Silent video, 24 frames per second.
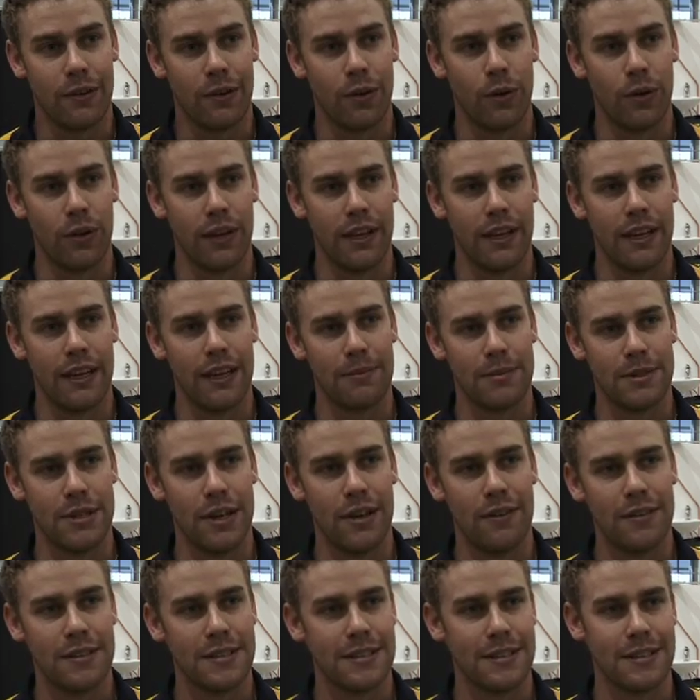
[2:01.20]
all the um,
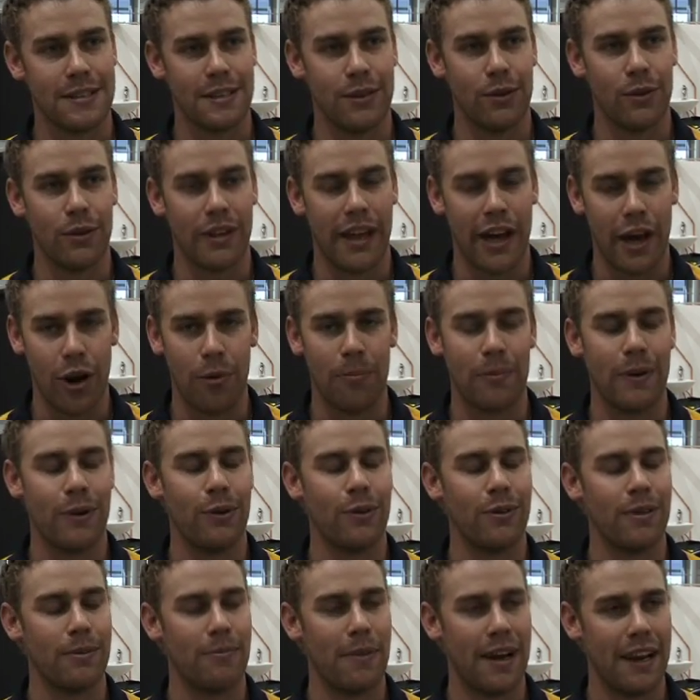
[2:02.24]
services and all the help and
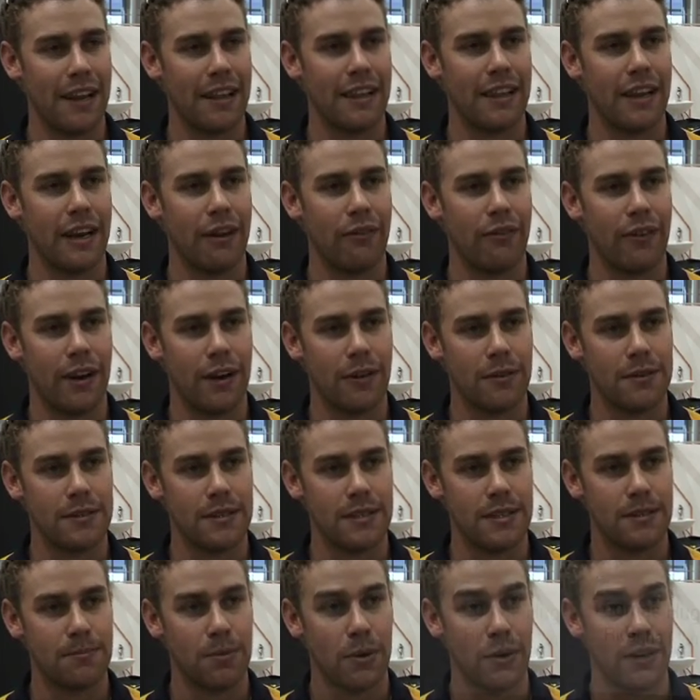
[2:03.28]
all the money that everyone else
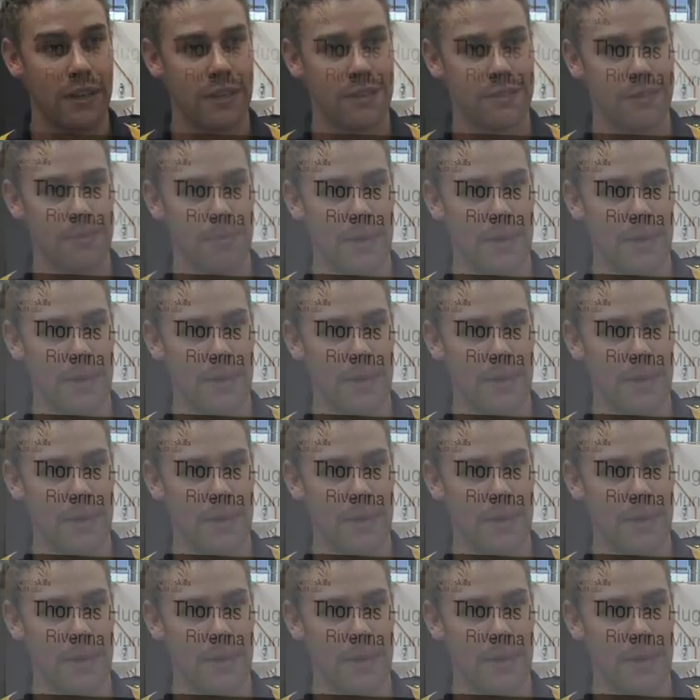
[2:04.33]
has put into